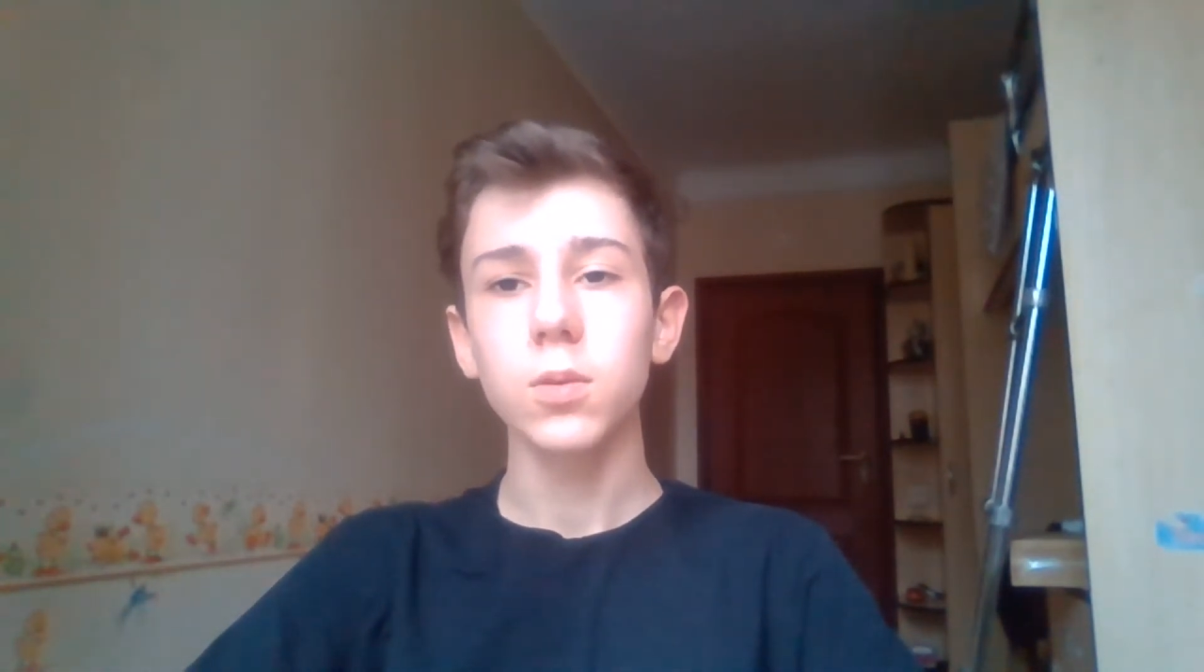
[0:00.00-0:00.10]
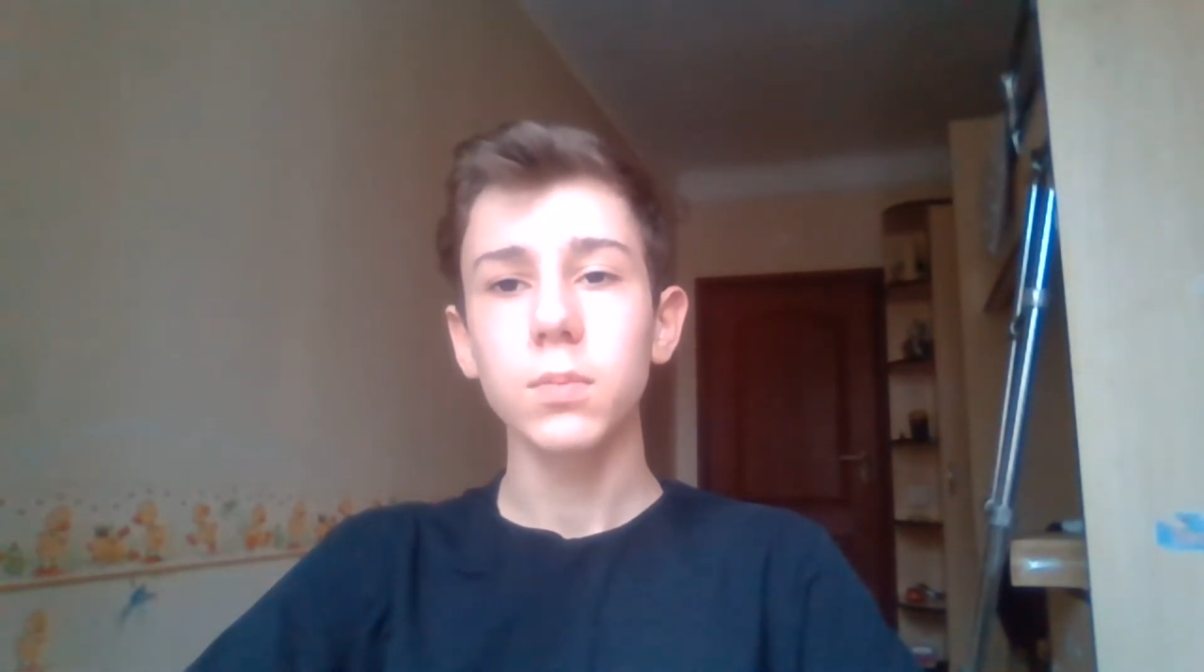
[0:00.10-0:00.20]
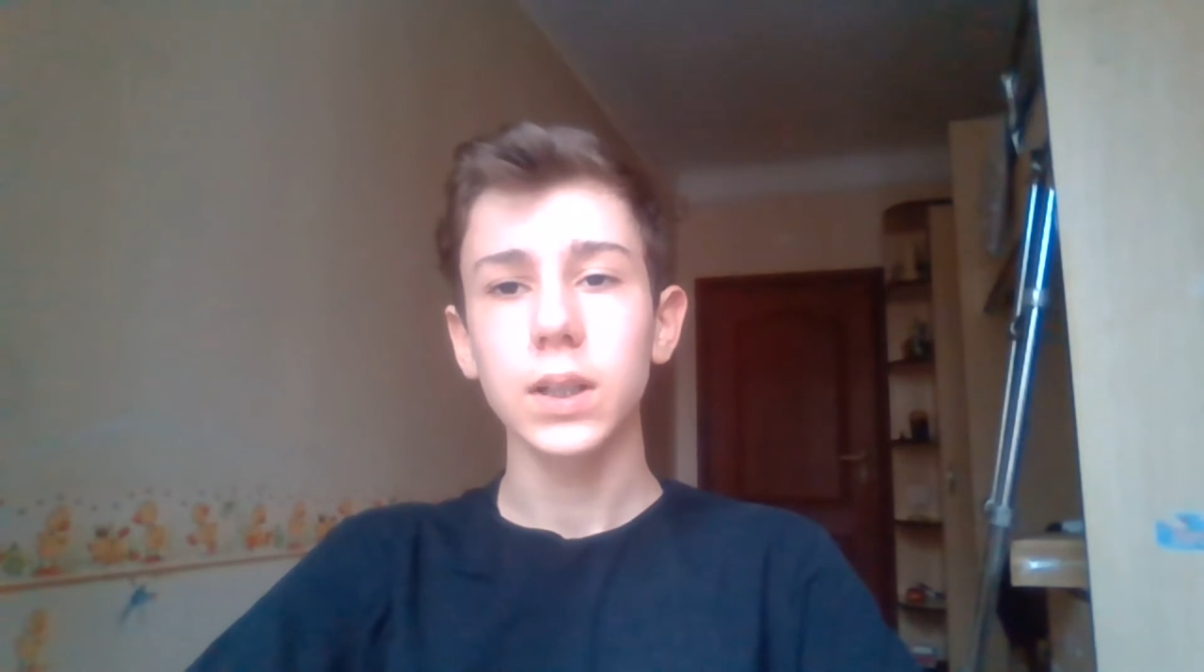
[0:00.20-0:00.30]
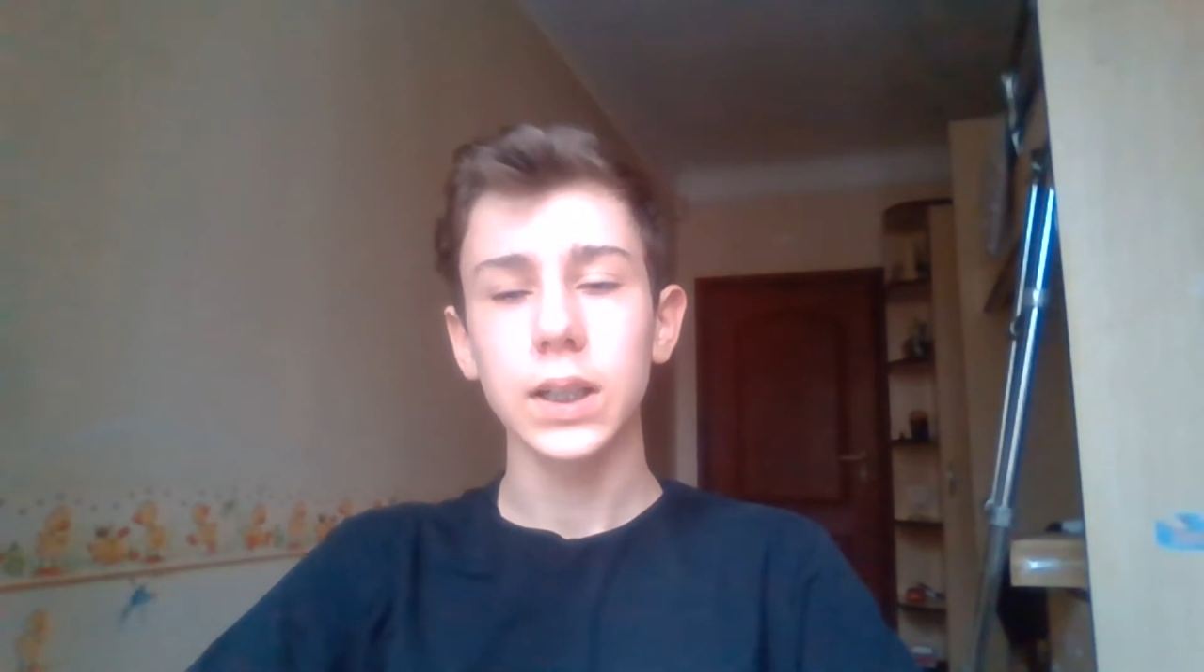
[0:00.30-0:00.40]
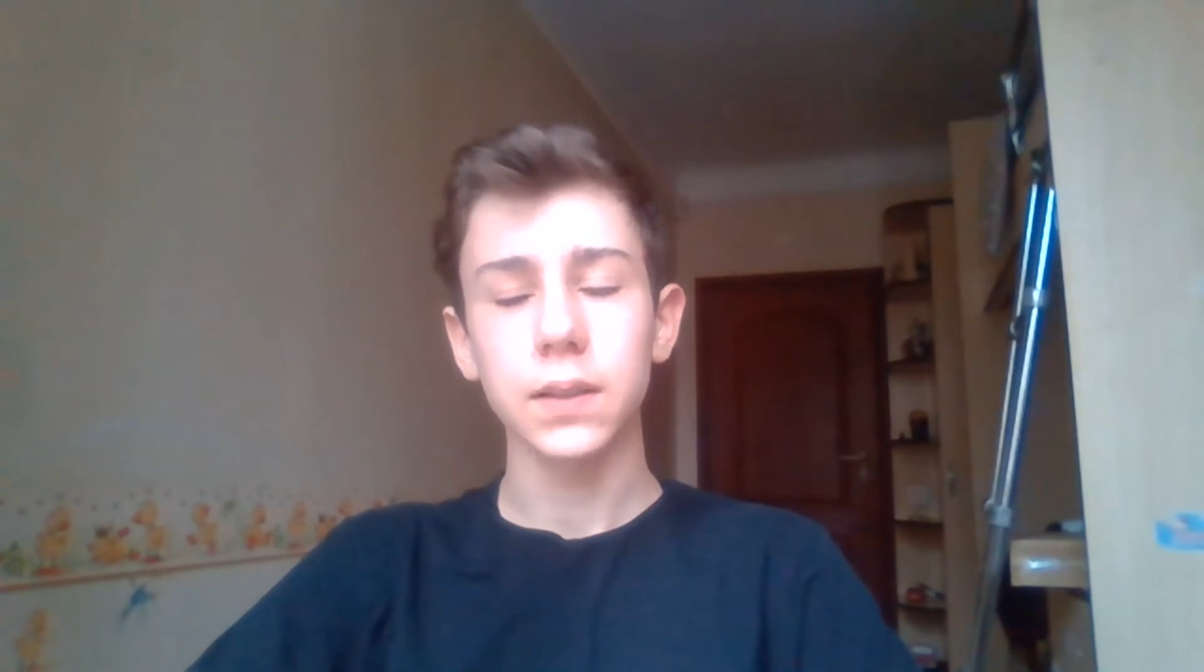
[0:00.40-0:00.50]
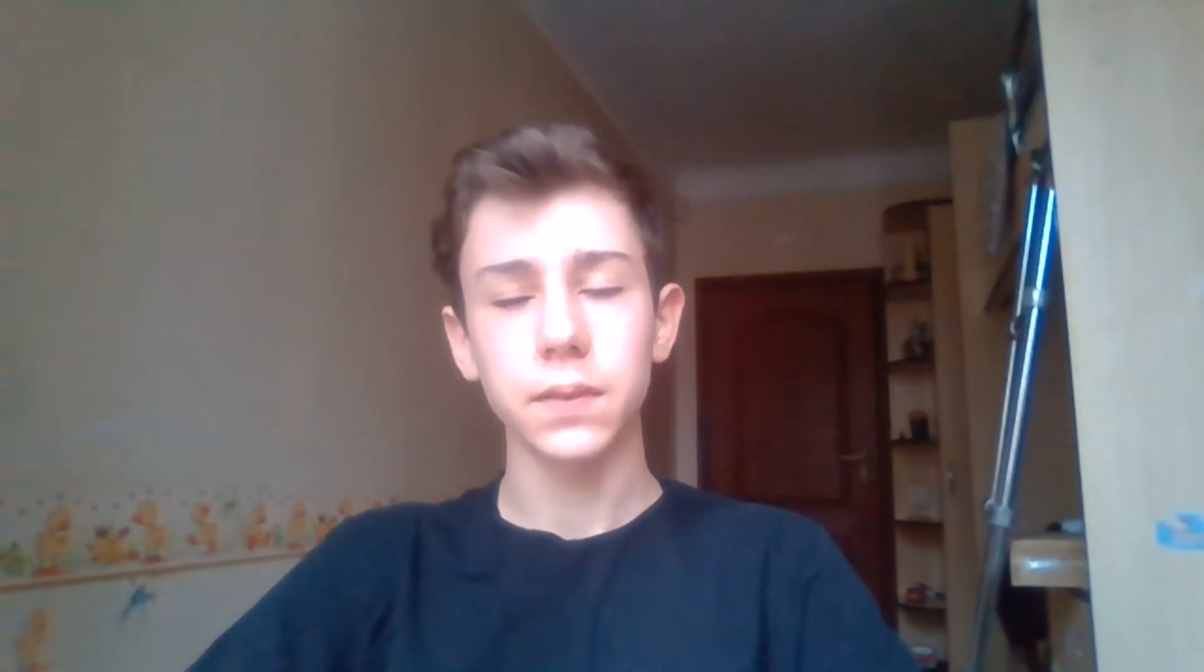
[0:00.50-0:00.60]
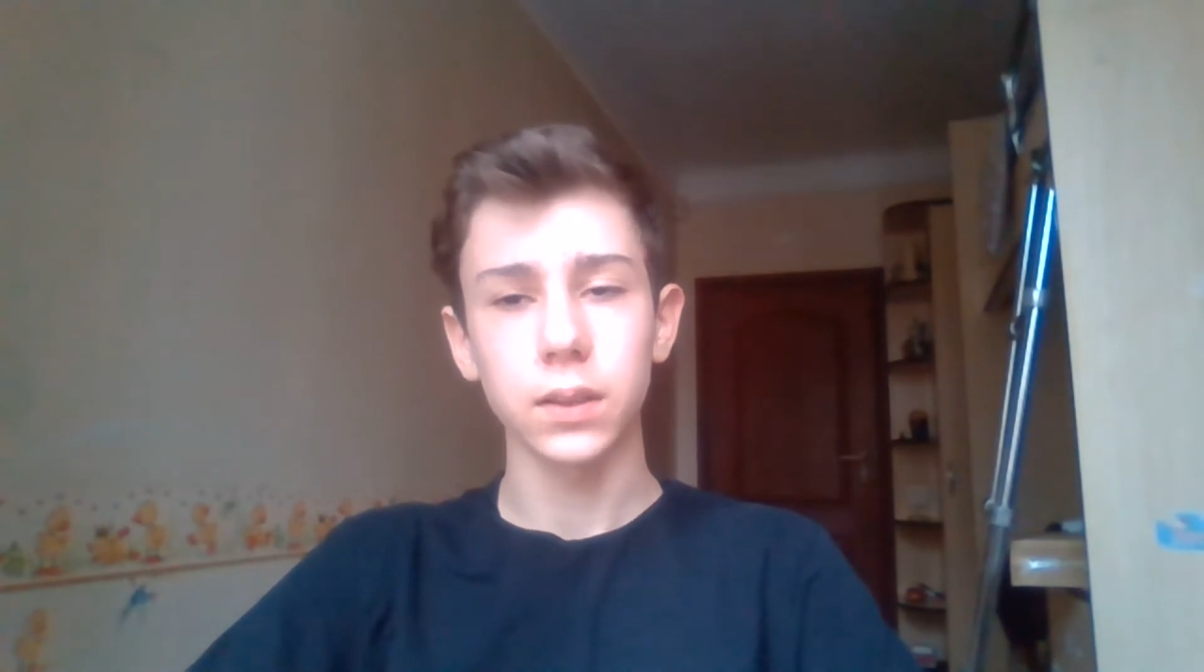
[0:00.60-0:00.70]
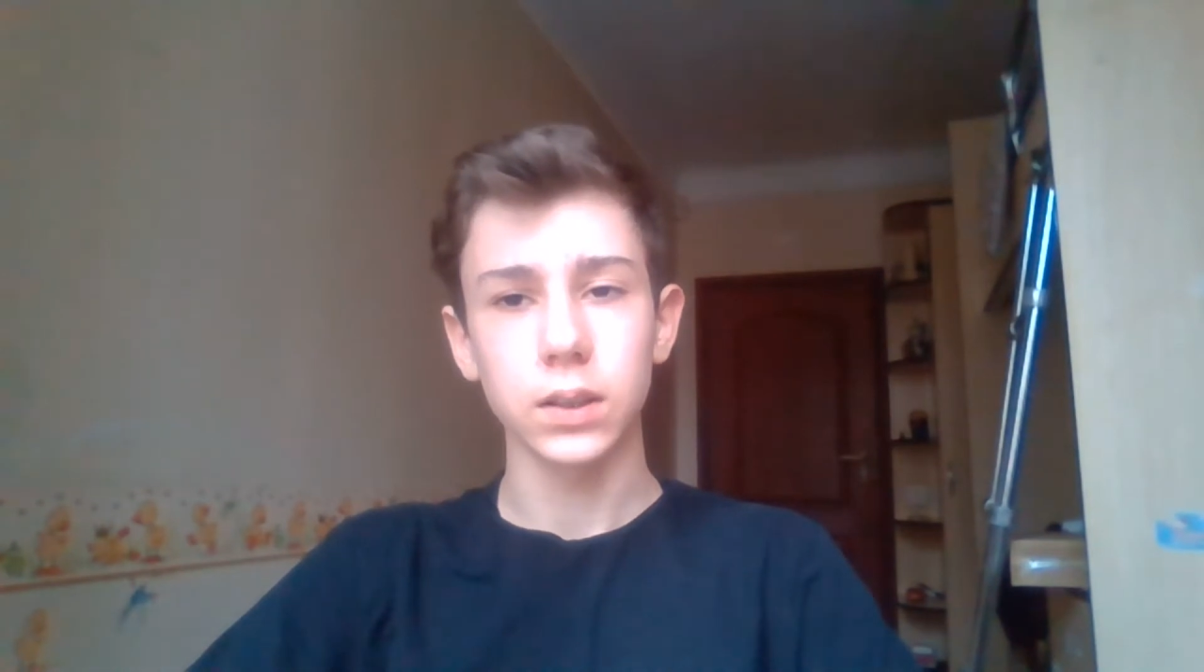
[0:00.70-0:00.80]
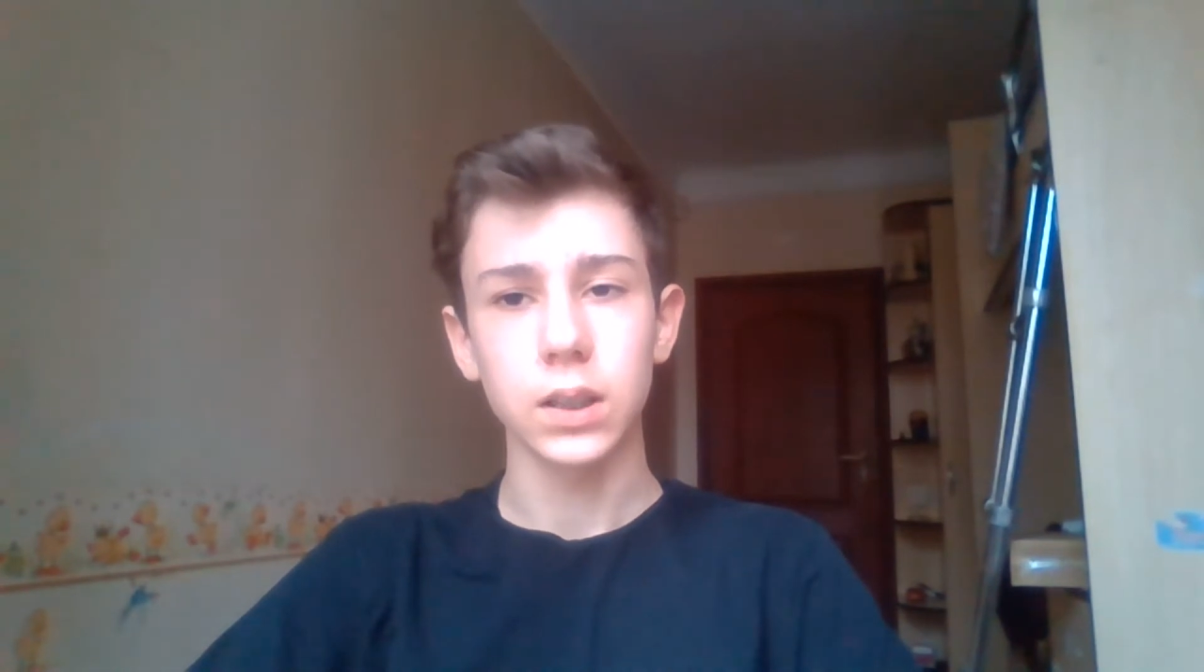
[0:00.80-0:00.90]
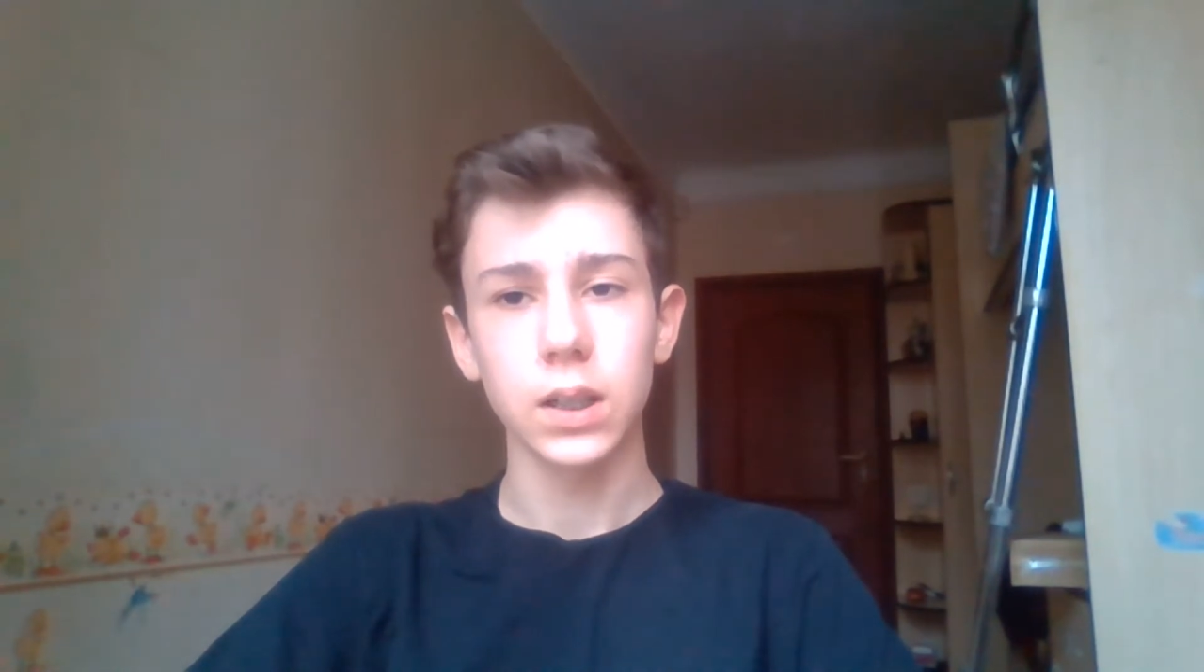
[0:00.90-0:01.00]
magnetic field.